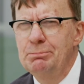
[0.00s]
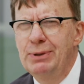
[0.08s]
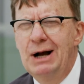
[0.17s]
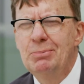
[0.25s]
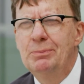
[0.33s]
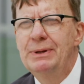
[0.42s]

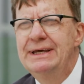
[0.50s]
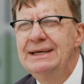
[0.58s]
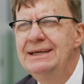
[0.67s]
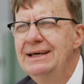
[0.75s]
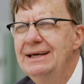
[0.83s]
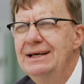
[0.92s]

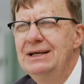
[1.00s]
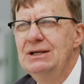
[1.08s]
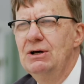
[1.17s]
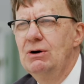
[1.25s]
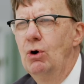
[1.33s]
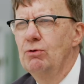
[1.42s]
probably
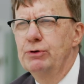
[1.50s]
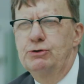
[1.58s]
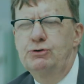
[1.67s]
over